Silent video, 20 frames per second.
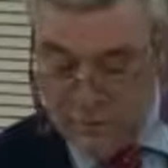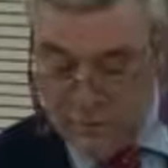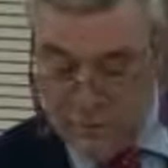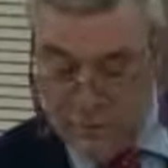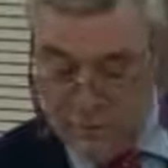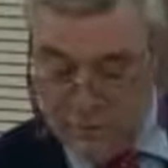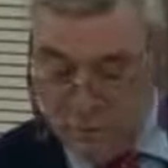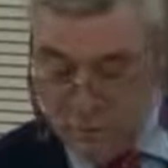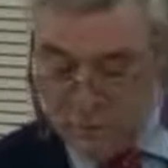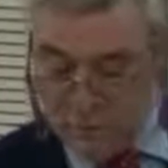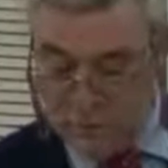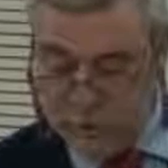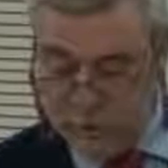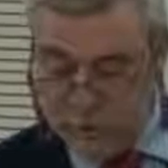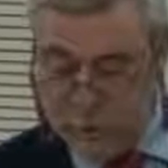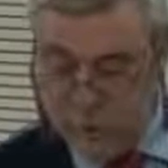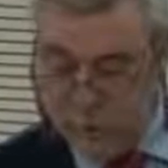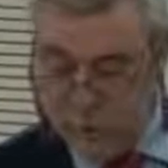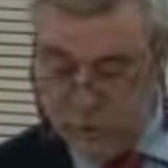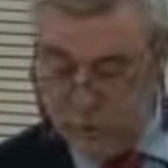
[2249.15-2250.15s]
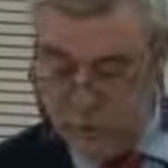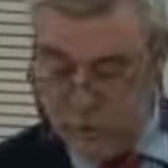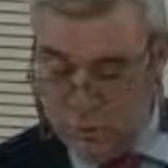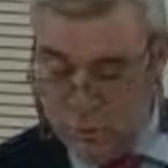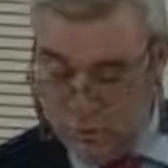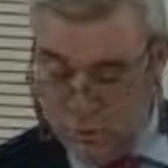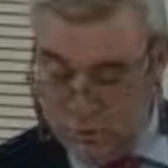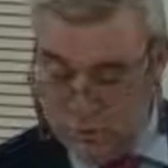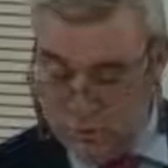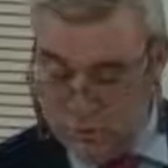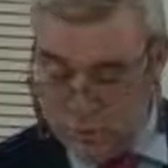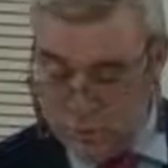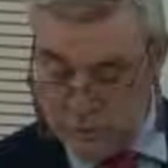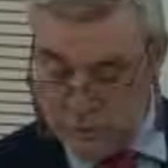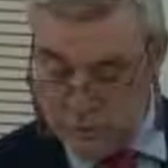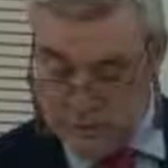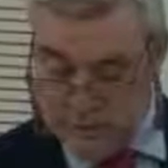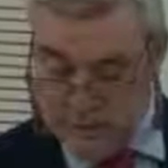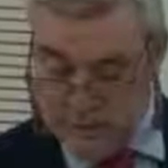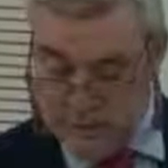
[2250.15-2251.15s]
the multi-use
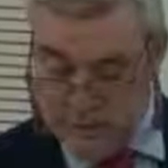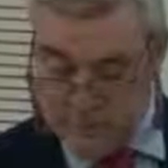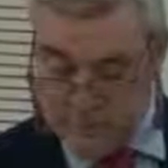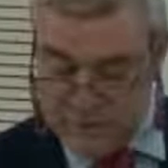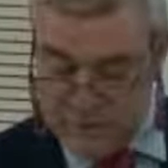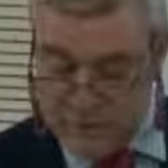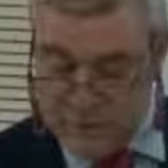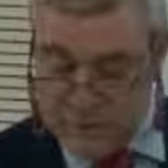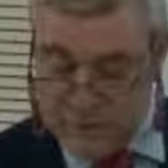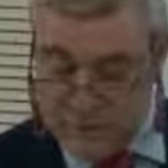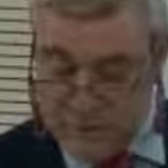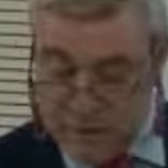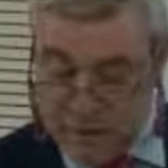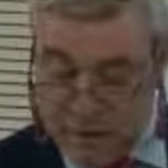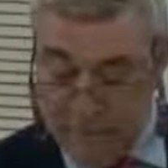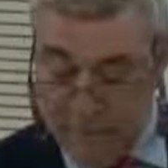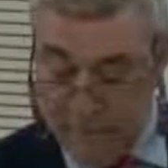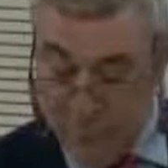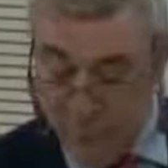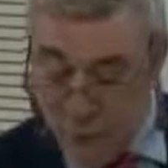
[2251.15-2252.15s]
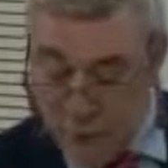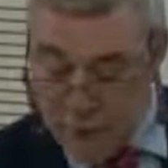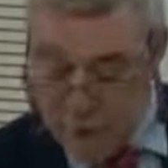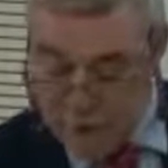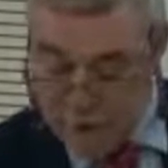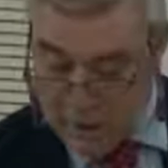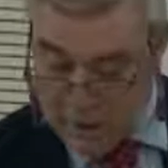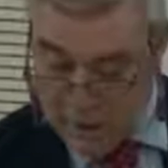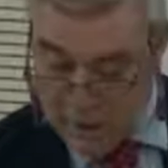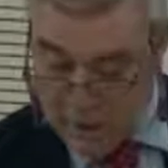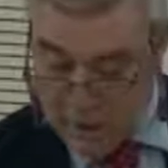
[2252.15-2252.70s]
games area, MUGA,